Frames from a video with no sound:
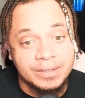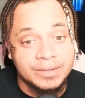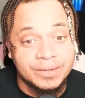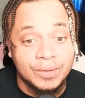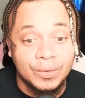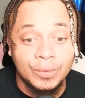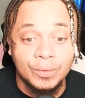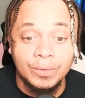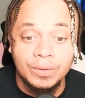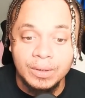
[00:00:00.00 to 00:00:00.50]

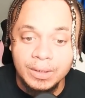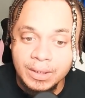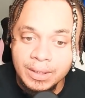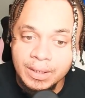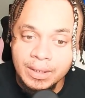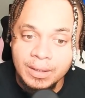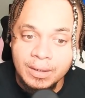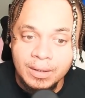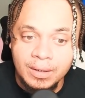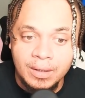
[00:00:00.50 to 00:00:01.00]
So,
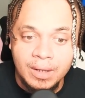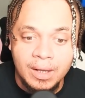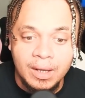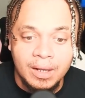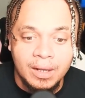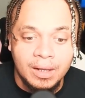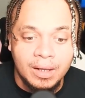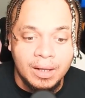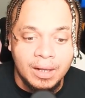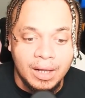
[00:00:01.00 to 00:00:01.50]

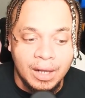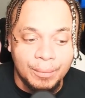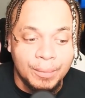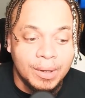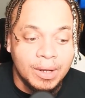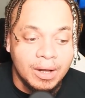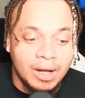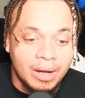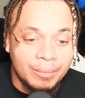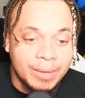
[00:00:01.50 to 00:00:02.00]
I'm
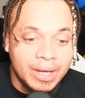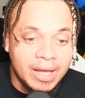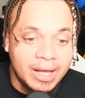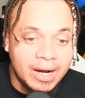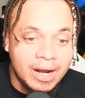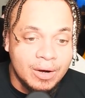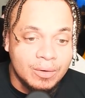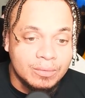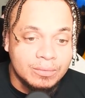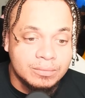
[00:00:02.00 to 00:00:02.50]
a head
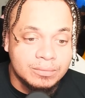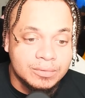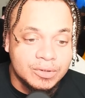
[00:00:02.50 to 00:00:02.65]
out.